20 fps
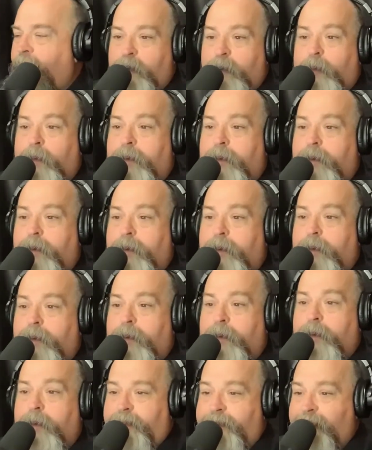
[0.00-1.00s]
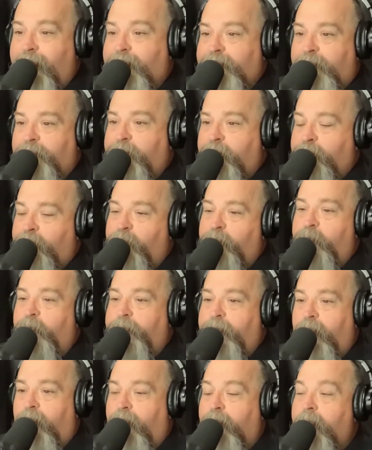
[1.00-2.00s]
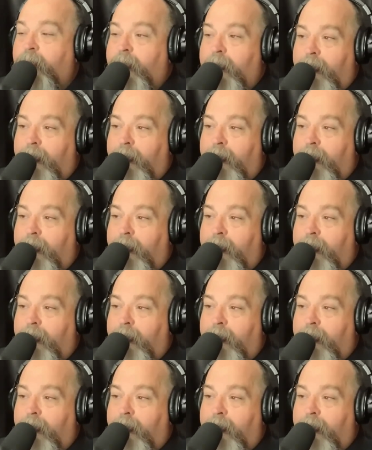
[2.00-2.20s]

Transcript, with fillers: Who are you?" I'm just asking people who they are.